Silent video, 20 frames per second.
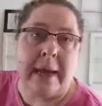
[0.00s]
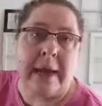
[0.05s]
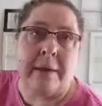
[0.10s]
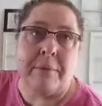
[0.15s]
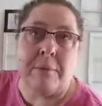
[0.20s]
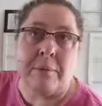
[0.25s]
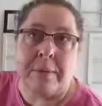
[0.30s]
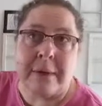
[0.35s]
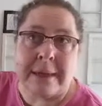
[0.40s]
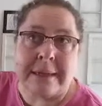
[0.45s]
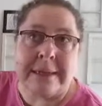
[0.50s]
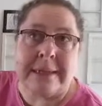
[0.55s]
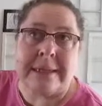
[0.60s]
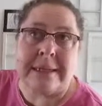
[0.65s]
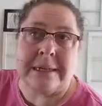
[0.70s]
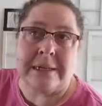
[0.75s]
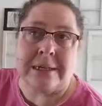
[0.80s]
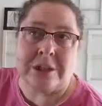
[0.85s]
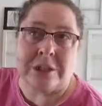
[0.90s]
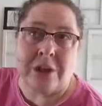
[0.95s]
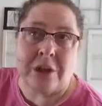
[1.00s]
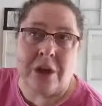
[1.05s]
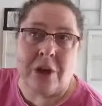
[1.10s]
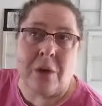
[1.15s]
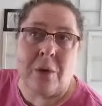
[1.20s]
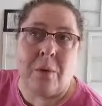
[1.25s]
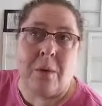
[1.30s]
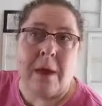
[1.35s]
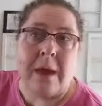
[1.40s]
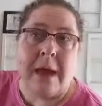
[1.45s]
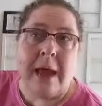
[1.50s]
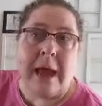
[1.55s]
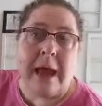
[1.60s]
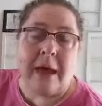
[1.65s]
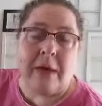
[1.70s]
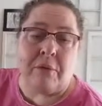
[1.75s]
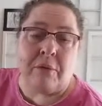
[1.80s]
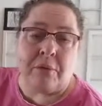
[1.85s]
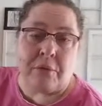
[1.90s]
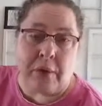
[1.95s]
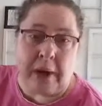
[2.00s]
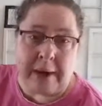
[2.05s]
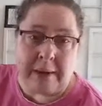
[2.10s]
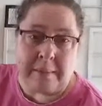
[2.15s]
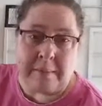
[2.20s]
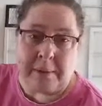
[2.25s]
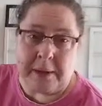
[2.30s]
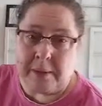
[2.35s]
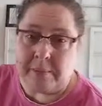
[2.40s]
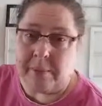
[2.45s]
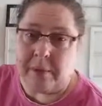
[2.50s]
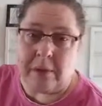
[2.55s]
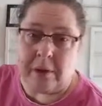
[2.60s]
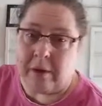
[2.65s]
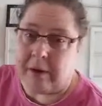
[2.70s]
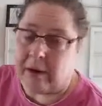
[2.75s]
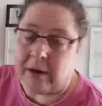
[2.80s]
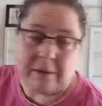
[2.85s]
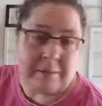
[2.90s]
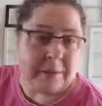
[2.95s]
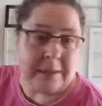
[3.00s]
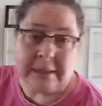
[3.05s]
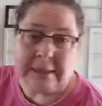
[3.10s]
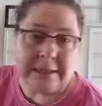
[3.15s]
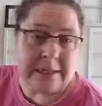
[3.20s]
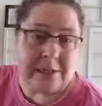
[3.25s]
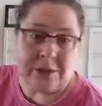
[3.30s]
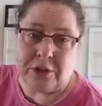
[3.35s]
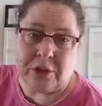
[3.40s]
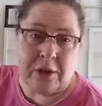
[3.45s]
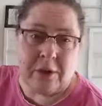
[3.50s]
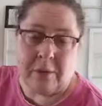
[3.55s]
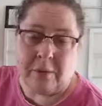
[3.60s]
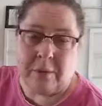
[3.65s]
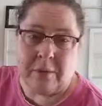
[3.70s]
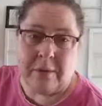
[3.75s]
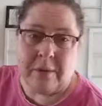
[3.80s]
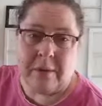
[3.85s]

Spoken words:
I really didn't know how frightened people are. I really didn't know.